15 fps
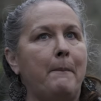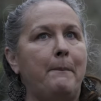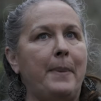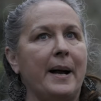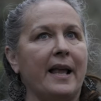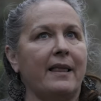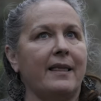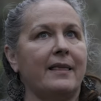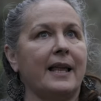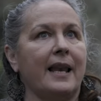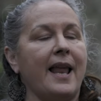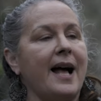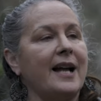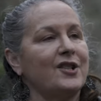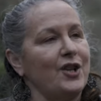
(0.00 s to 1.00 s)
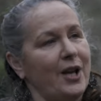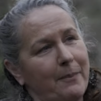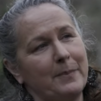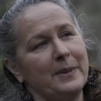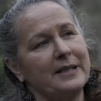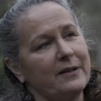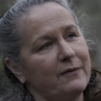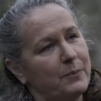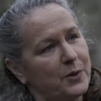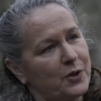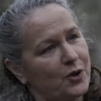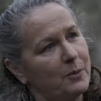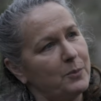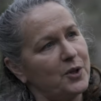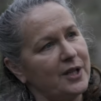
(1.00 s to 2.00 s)
But the large numbers of
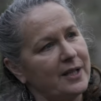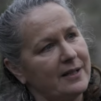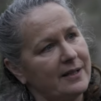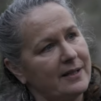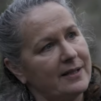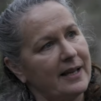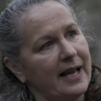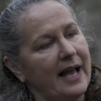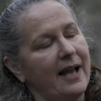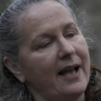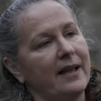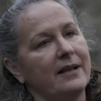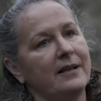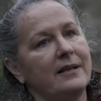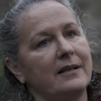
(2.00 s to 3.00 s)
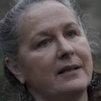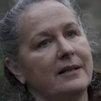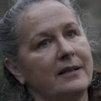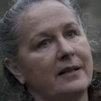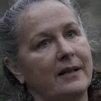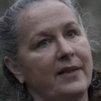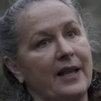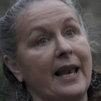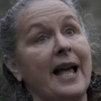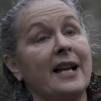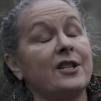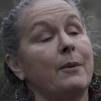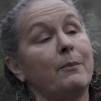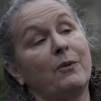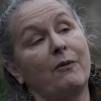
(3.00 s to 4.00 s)
prescriptions and the
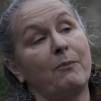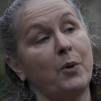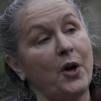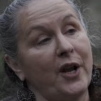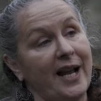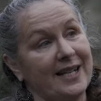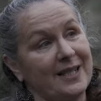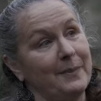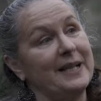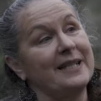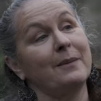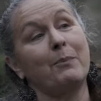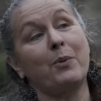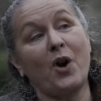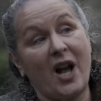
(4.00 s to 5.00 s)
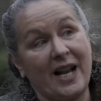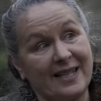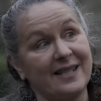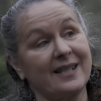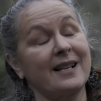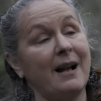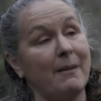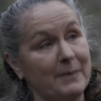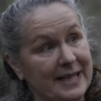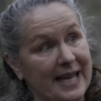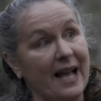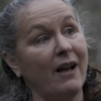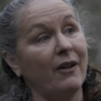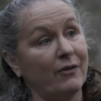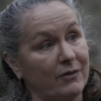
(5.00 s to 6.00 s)
large number of products means the price has come
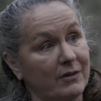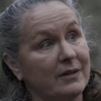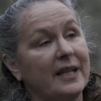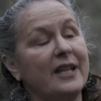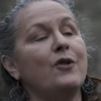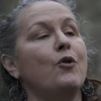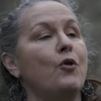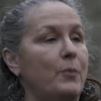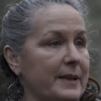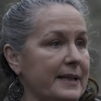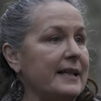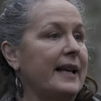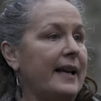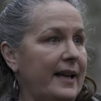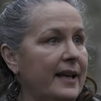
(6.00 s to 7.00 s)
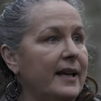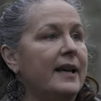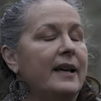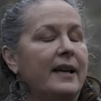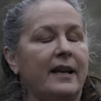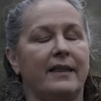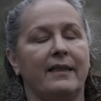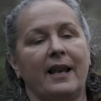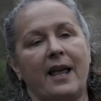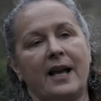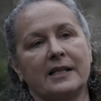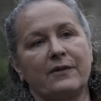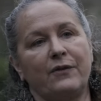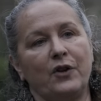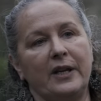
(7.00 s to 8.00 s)
down enormously in the
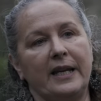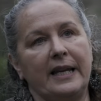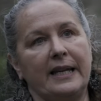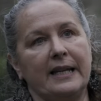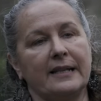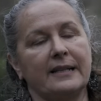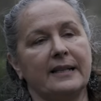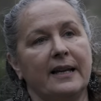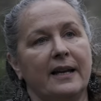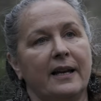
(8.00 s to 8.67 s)
last few years.